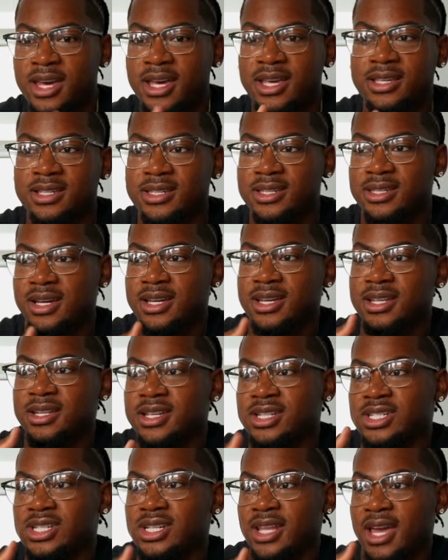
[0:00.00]
is the
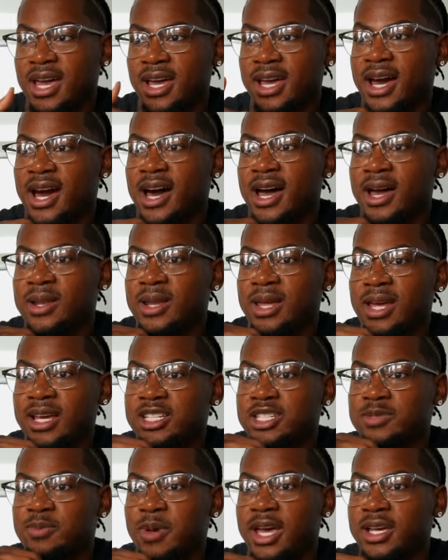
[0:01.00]
condition that God
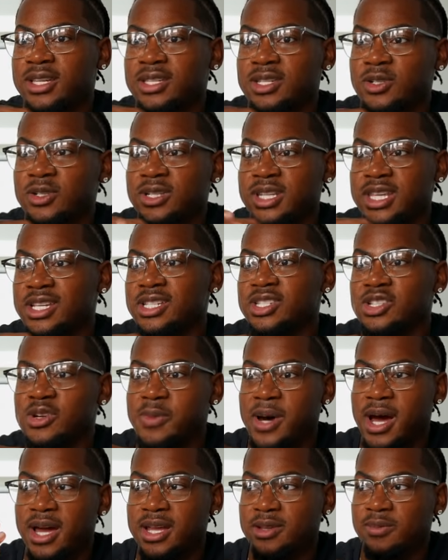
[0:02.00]
expects or needs your
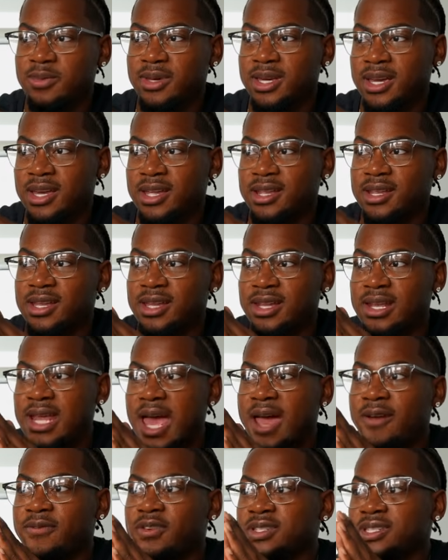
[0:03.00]
body to be in. And
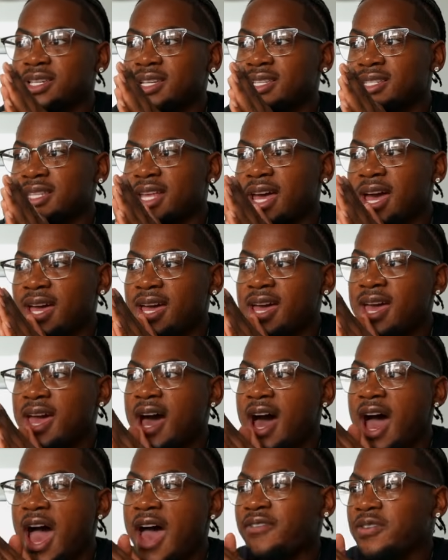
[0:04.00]
ever since that,
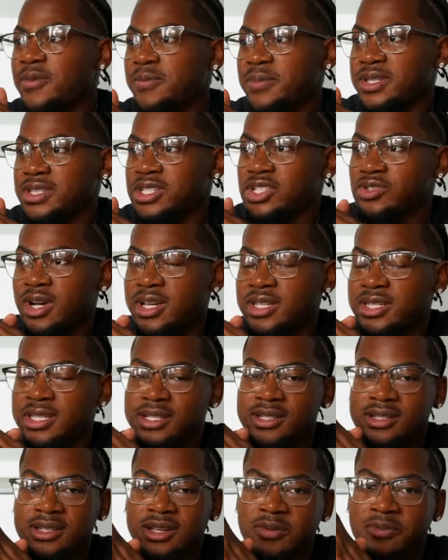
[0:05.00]
I haven't been
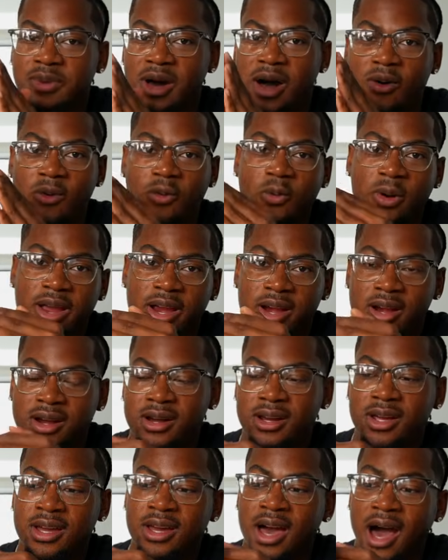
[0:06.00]
stressing about where
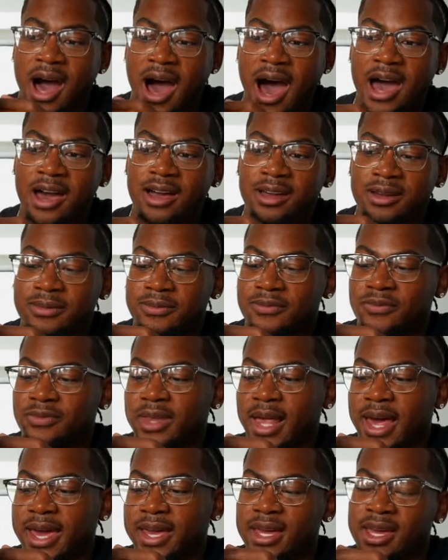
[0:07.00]
I'm,
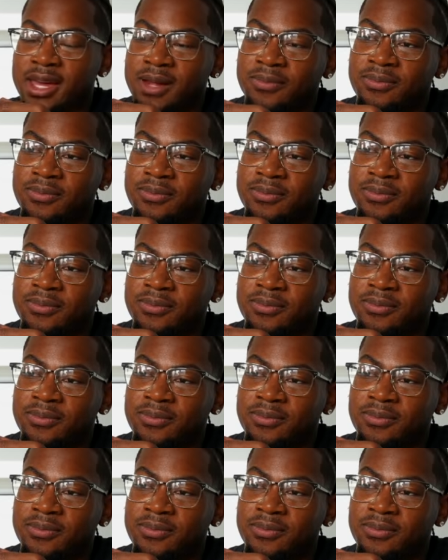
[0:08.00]
like,